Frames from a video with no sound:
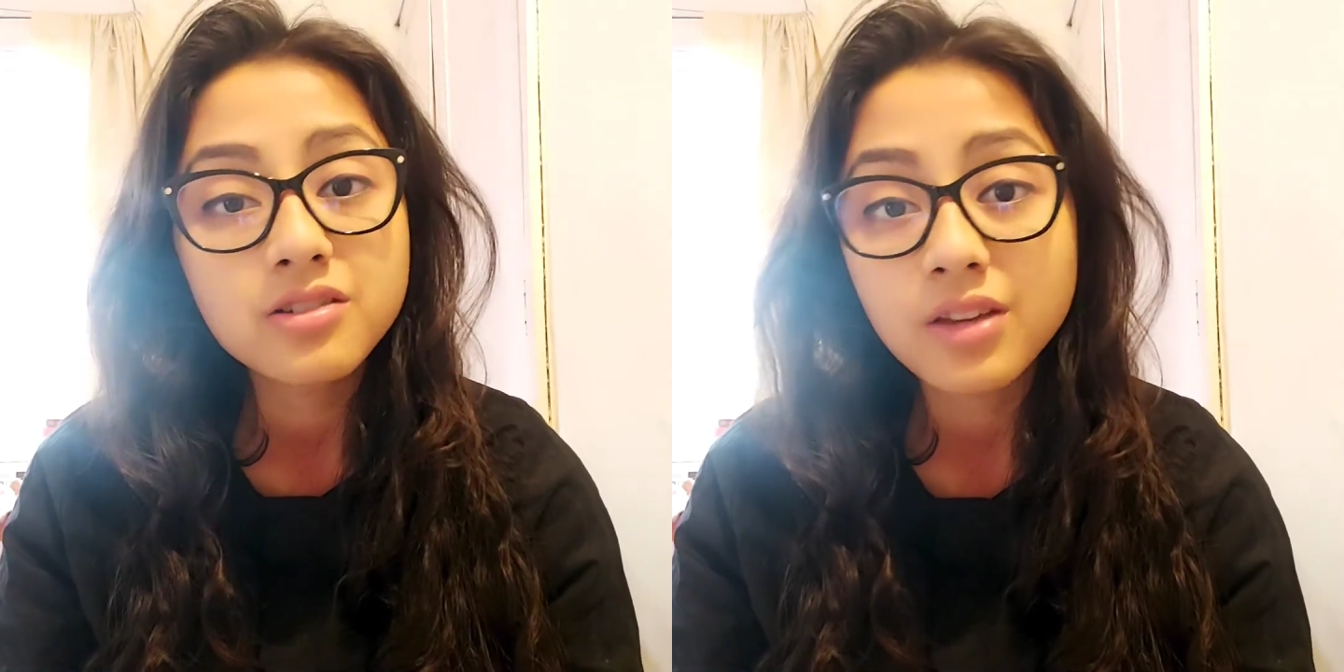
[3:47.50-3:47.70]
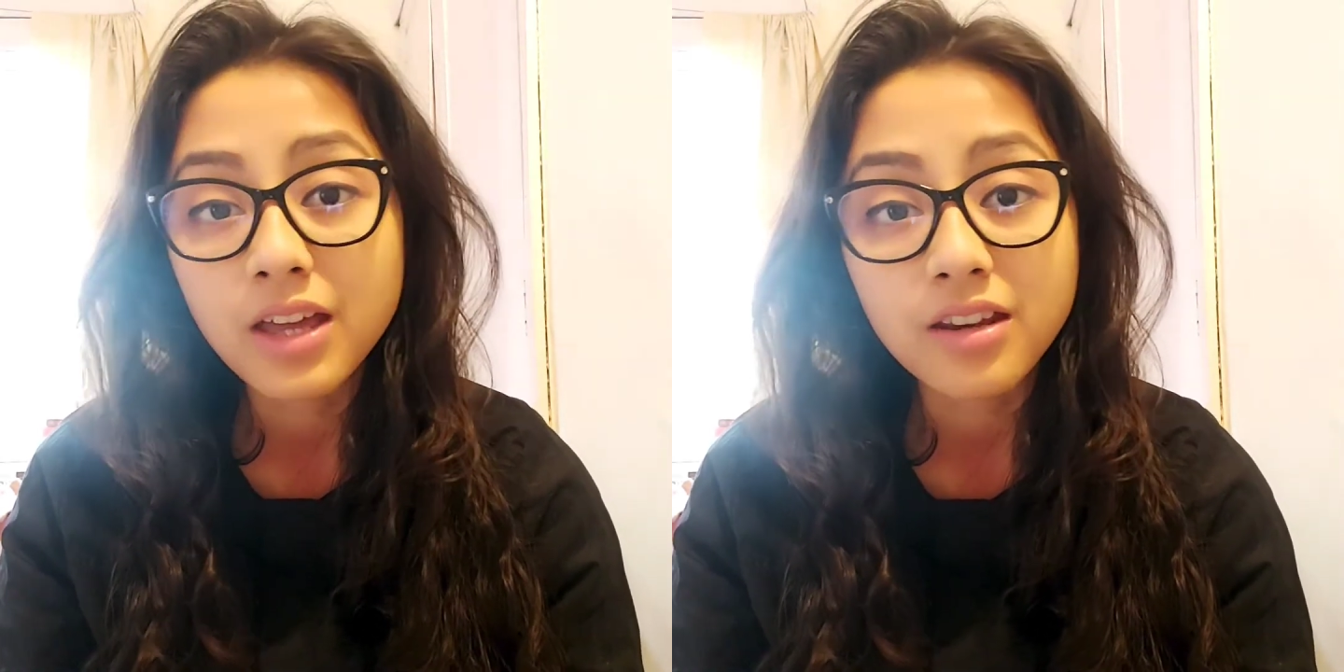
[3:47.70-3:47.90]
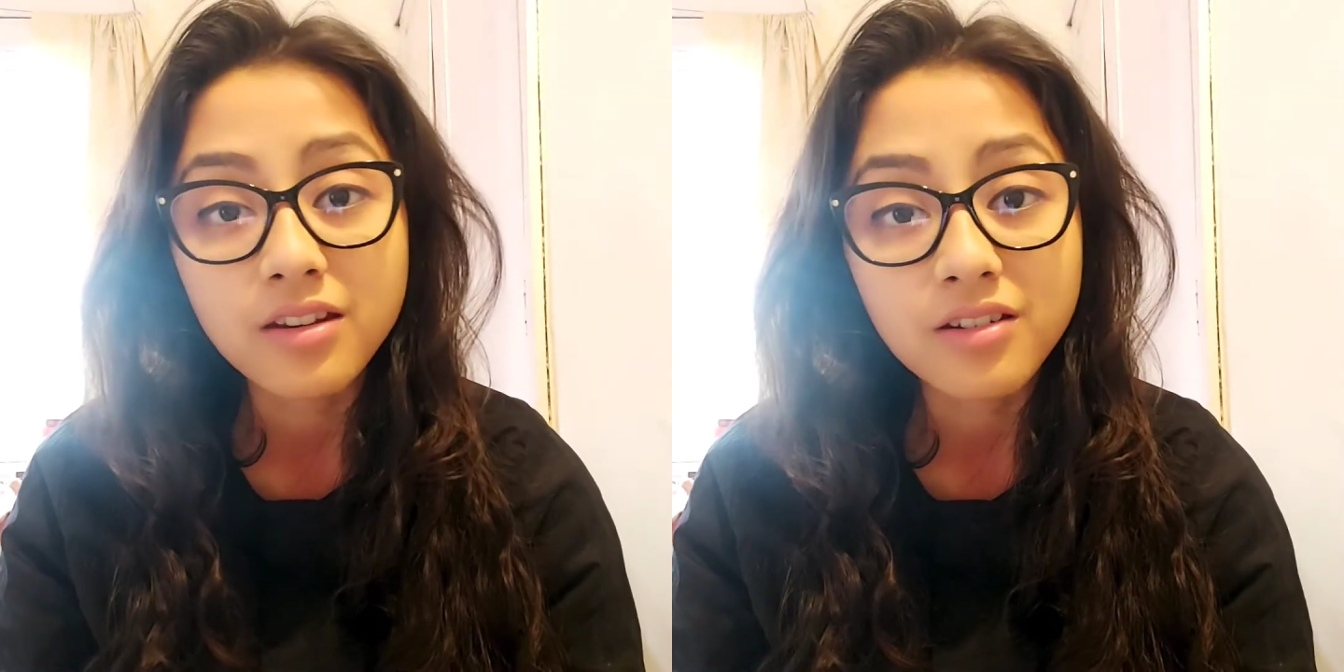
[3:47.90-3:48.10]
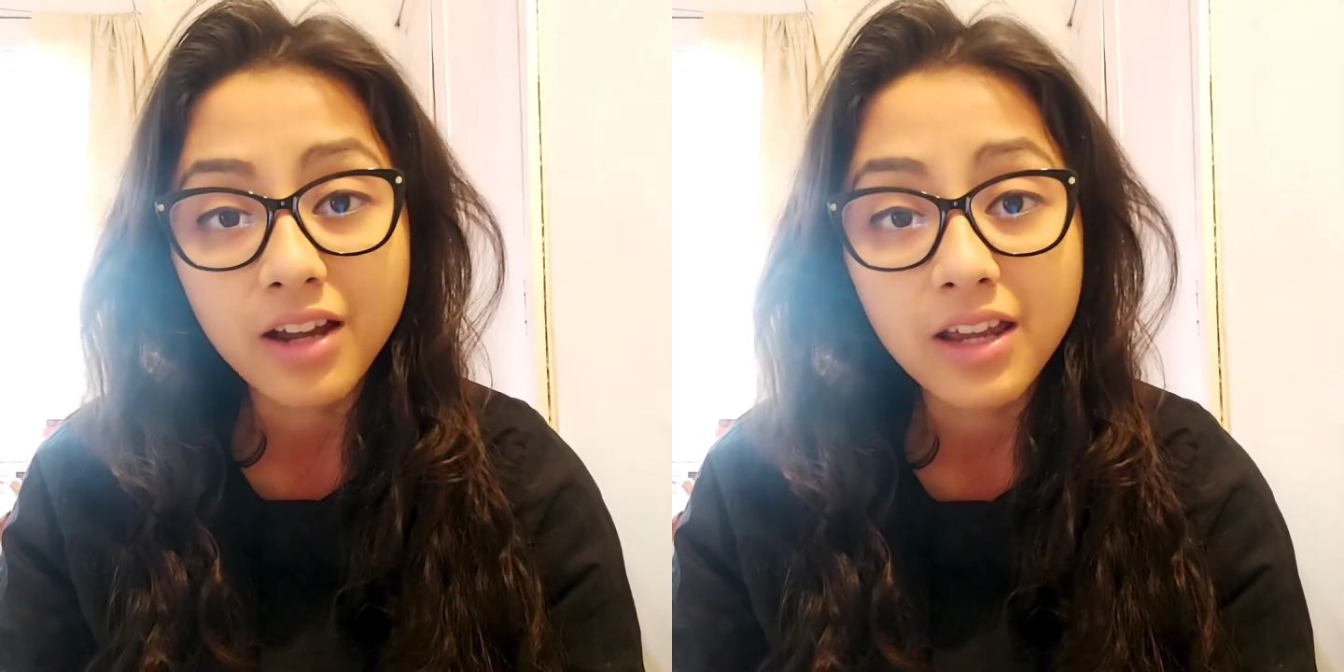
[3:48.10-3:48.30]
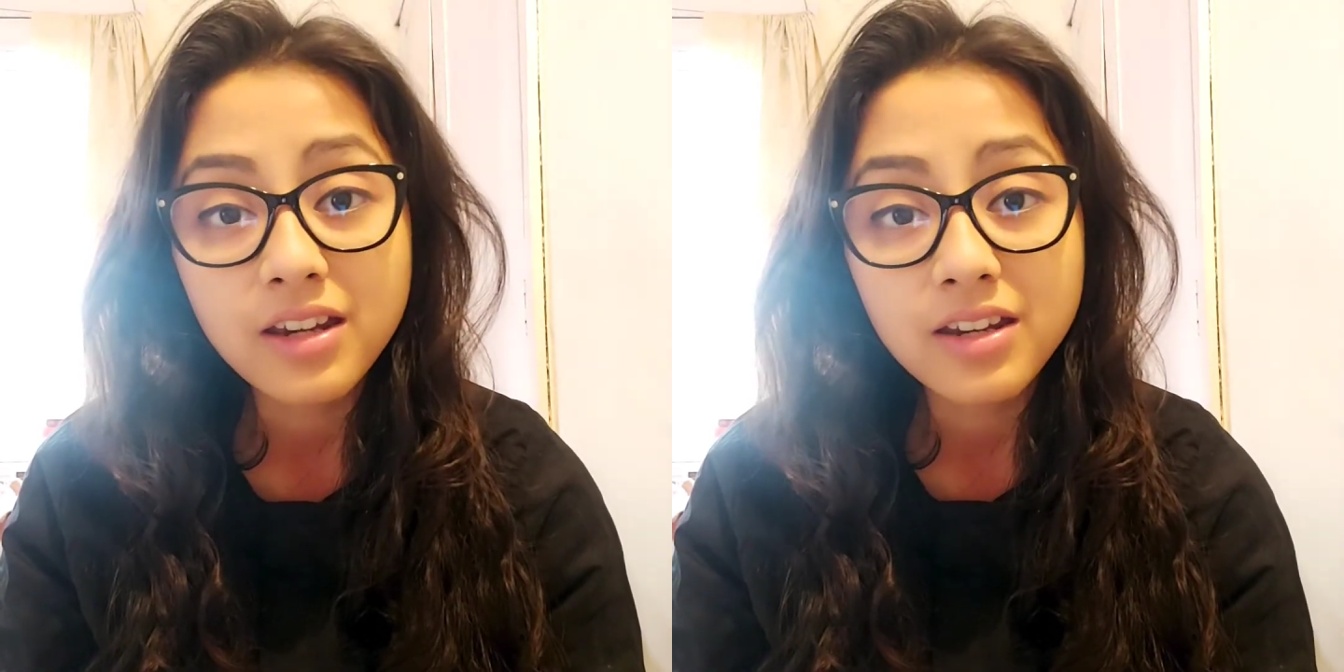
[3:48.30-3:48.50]
to get it,
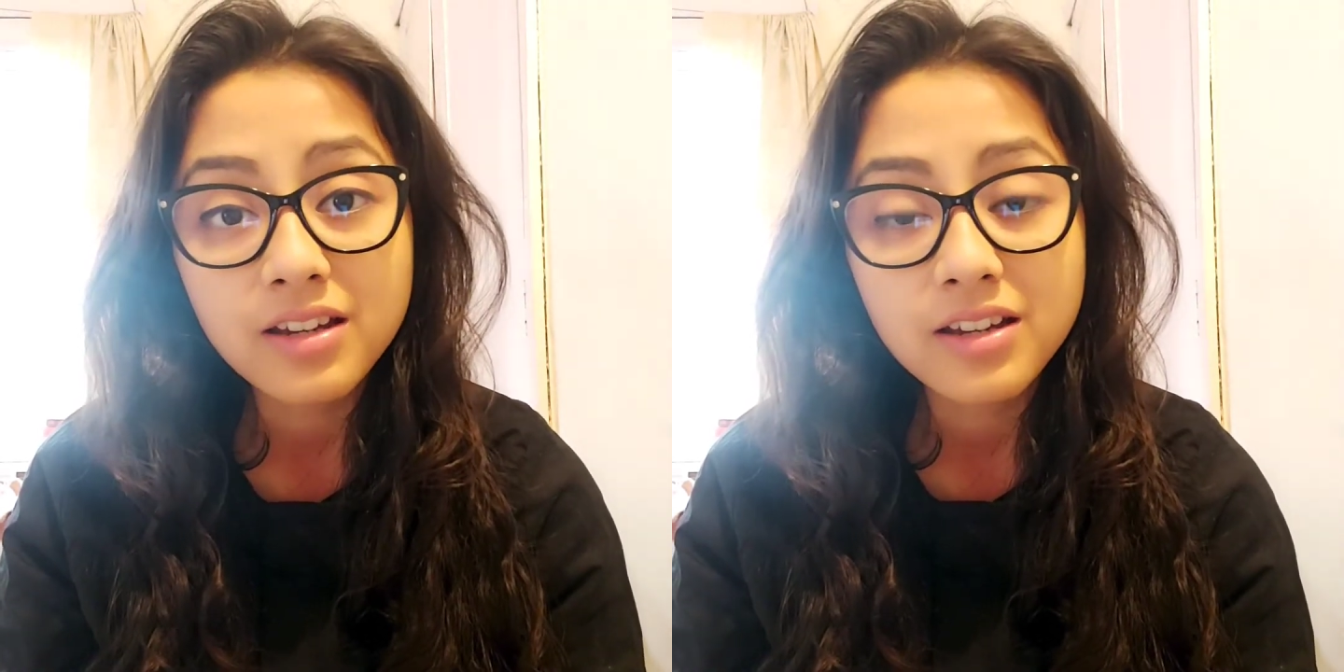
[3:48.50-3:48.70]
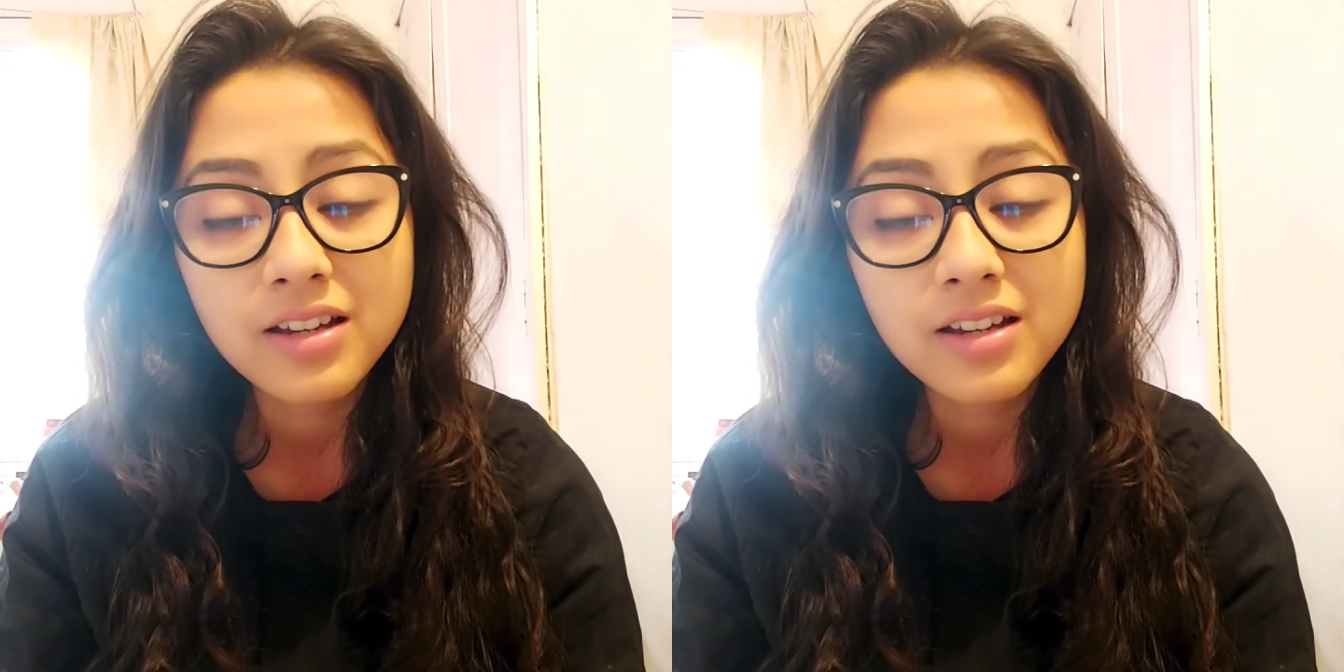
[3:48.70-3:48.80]
right?